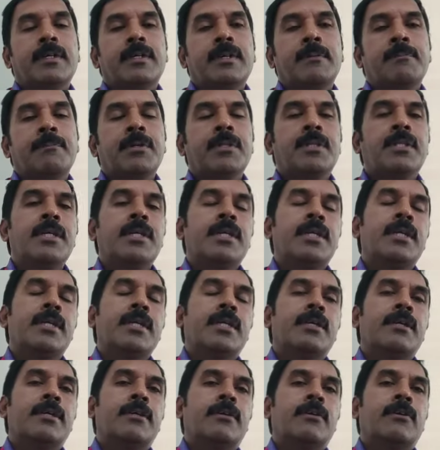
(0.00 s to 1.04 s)

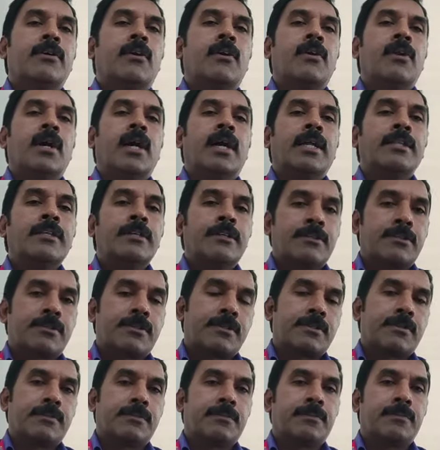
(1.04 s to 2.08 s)
empathy on others'
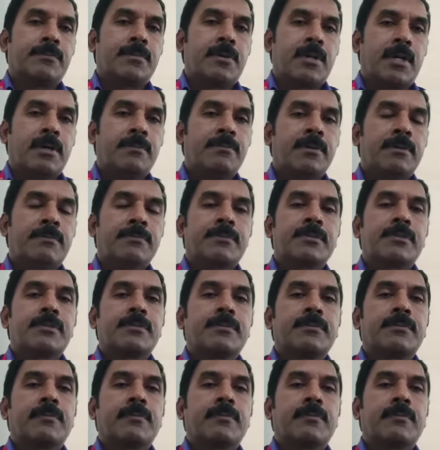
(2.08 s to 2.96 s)
problems,